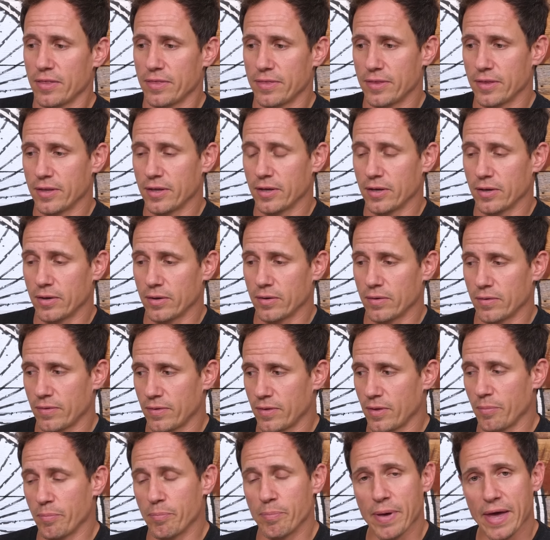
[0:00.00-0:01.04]
The,
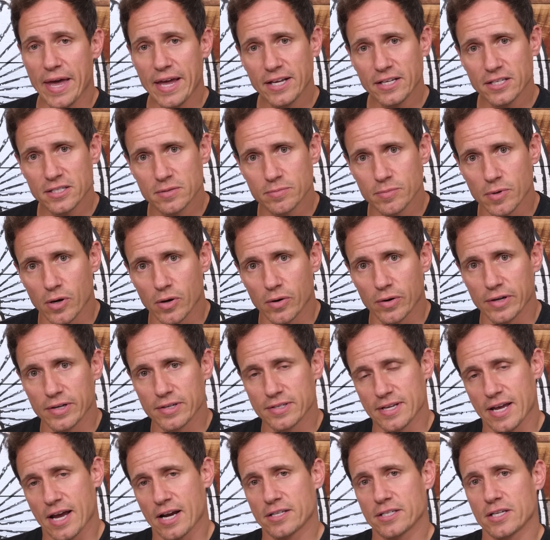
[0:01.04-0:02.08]
the base malt
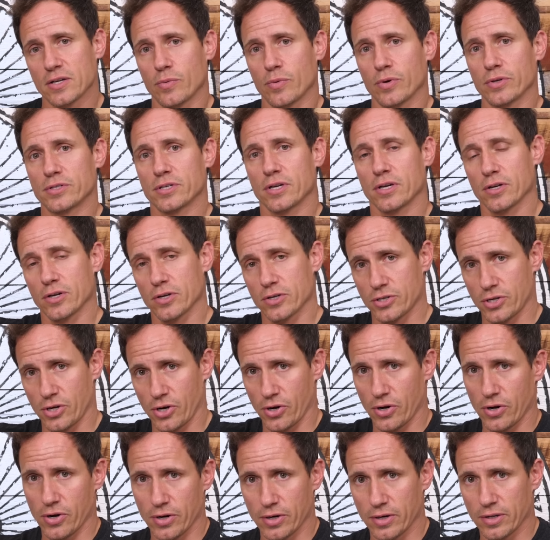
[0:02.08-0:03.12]
is actually what's gonna
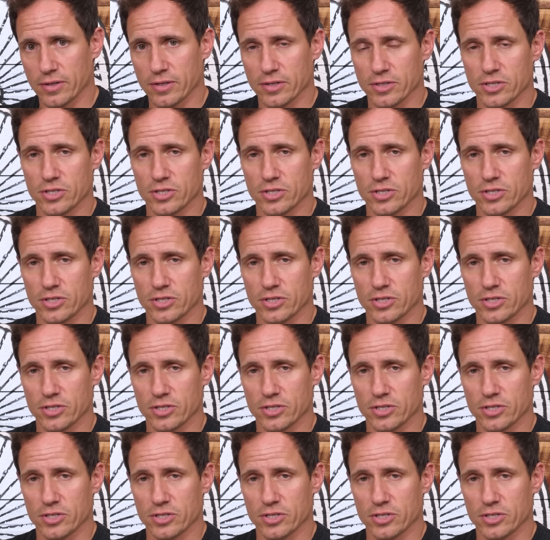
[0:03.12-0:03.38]
turn the